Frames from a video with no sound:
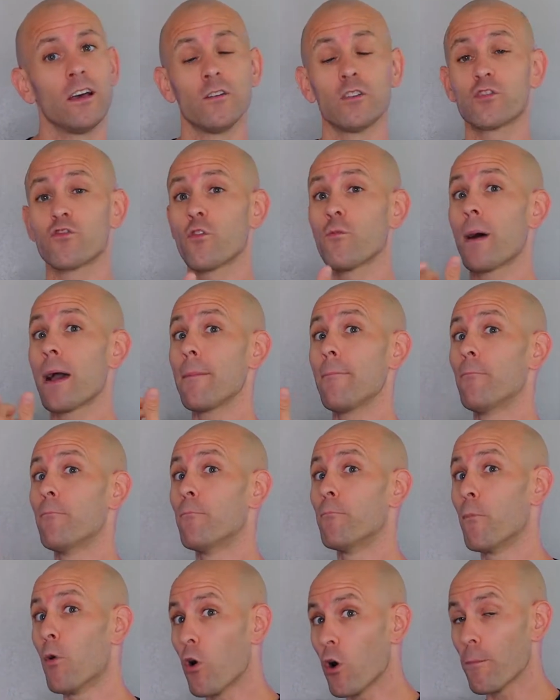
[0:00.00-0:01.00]
It was for my
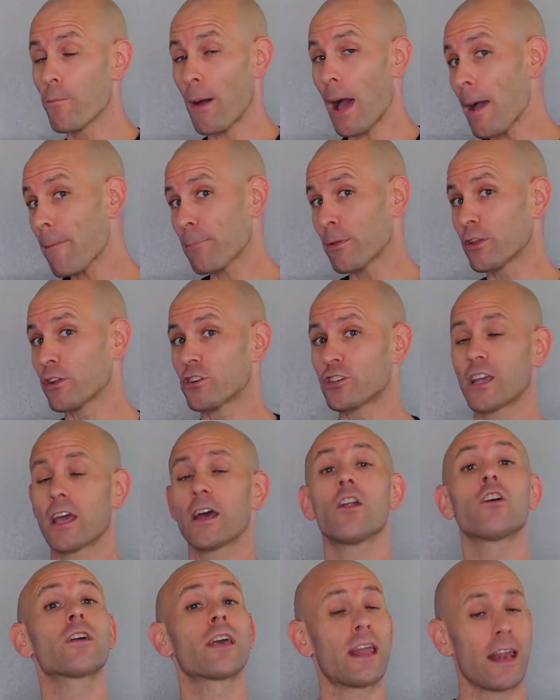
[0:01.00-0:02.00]
more popular
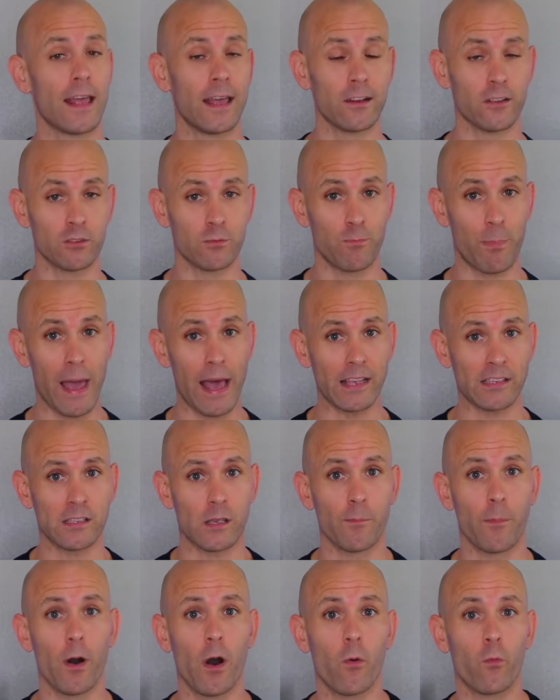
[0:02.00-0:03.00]
channel, Get Handles
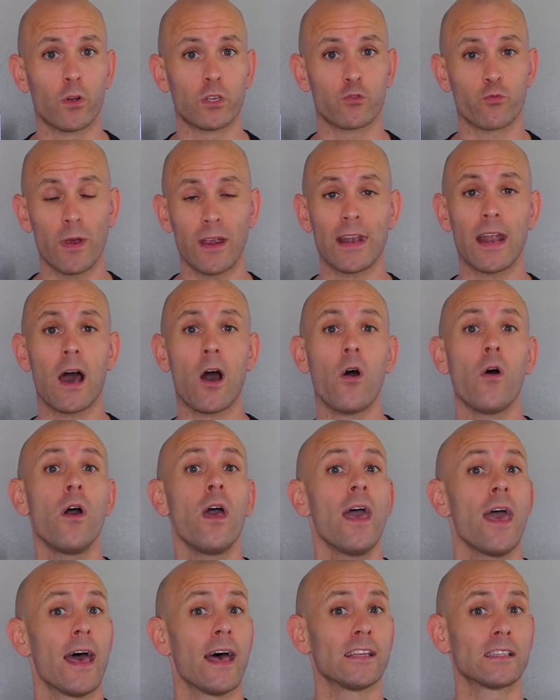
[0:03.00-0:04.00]
Basketball, which right now
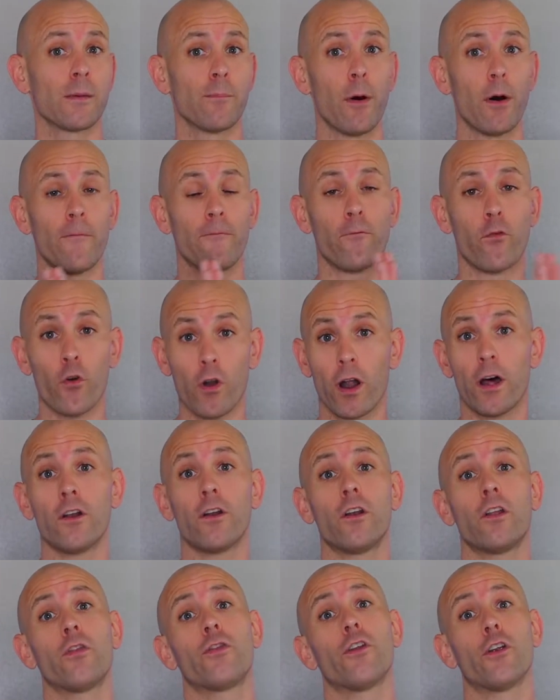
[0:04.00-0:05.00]
has about
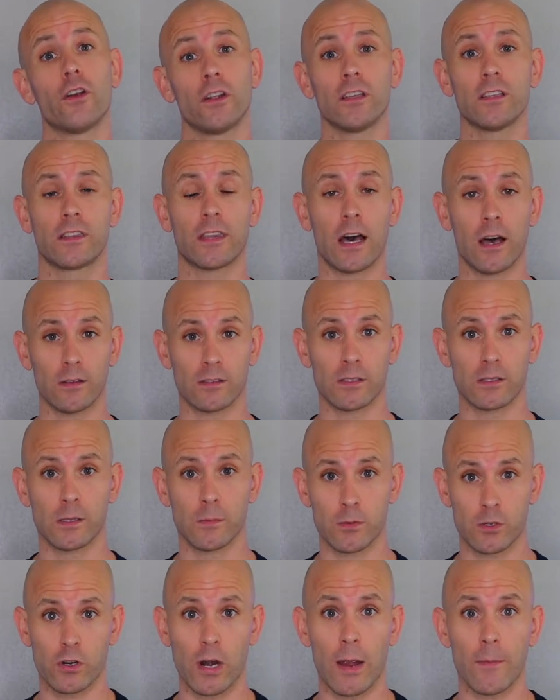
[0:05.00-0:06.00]
430,000
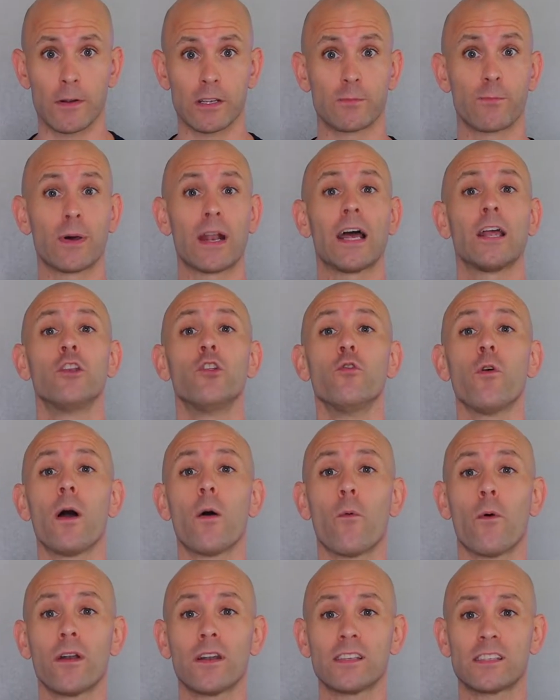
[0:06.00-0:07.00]
subscribers. But I knew
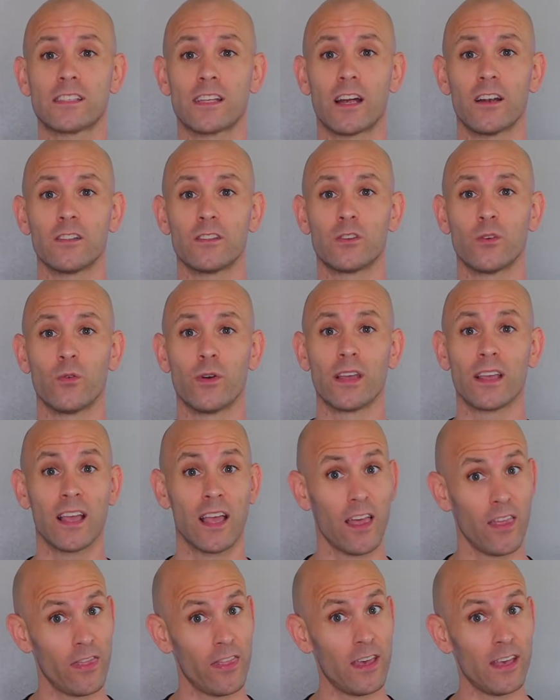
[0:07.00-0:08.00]
I wanted to start doing
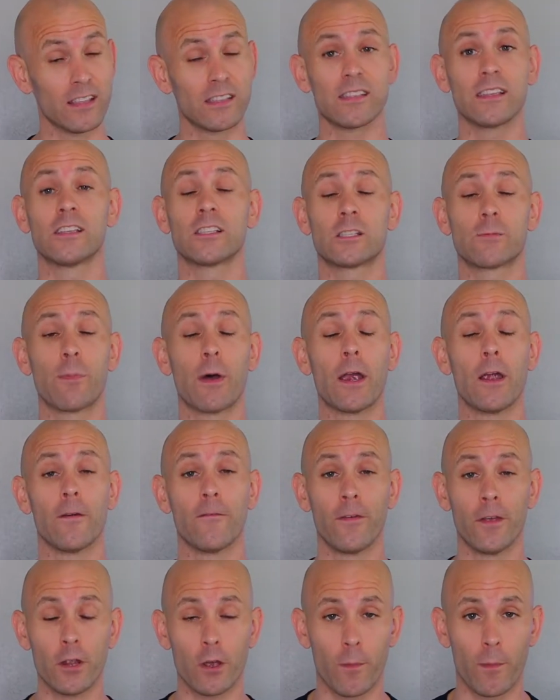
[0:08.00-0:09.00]
this,
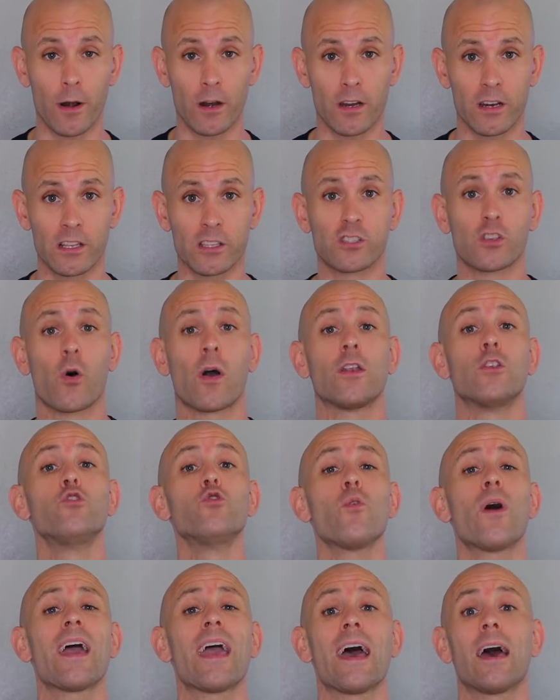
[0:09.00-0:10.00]
Inspire Video Marketing. So I
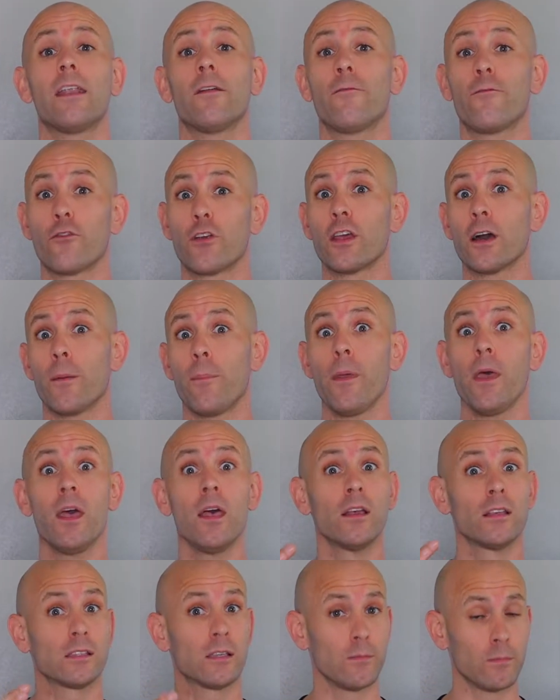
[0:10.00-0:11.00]
knew I had to free up
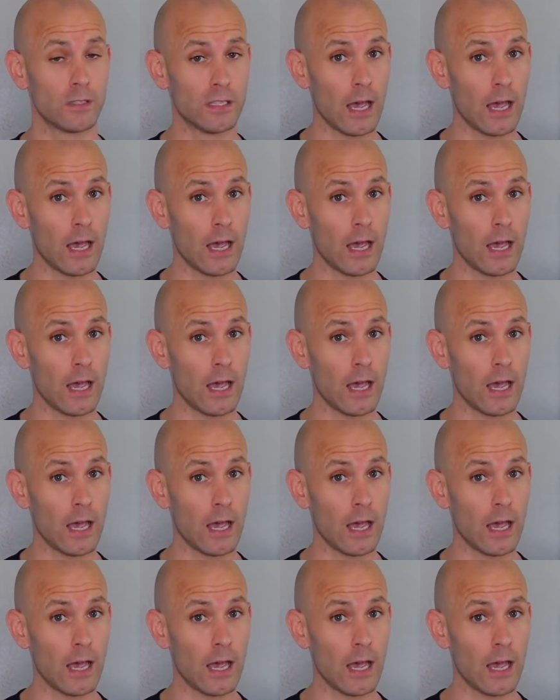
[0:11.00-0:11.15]
some